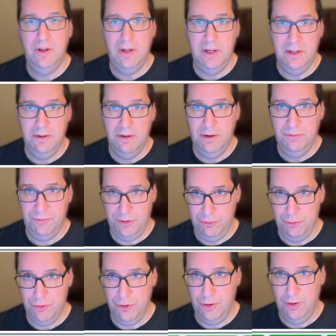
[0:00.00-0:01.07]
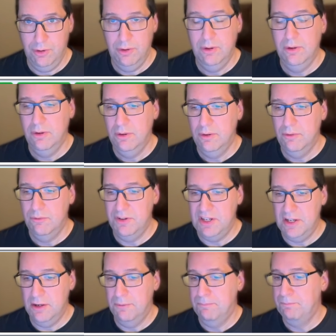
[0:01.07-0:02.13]
in a future
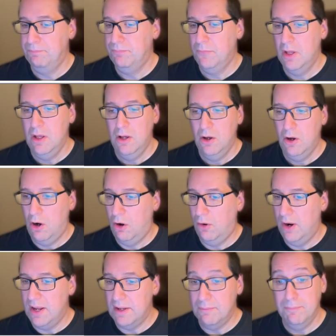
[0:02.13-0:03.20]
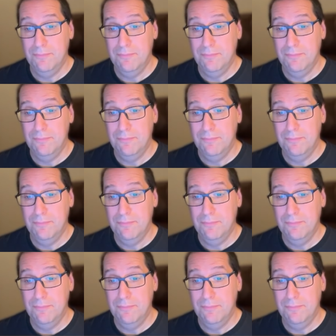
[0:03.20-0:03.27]
video. All right.